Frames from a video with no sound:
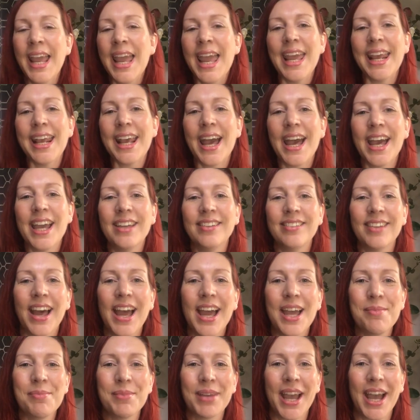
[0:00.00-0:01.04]
guys,
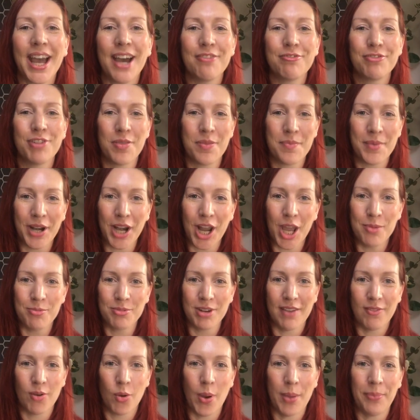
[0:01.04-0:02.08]
I'm Kat from the Motorhome
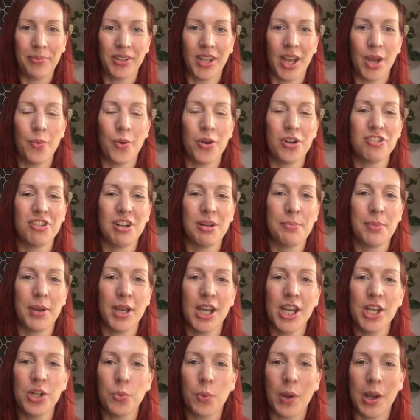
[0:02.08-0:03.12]
travel website Wandering
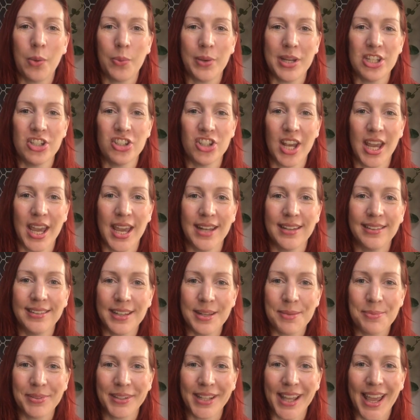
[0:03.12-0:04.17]
Bird, where we share
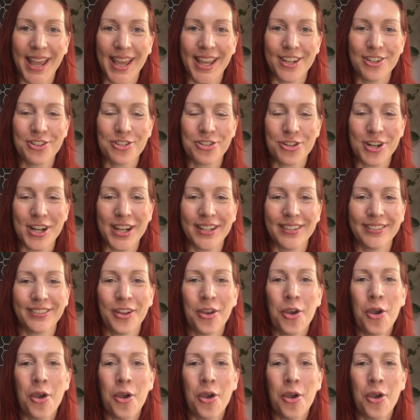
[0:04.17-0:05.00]
tips and tricks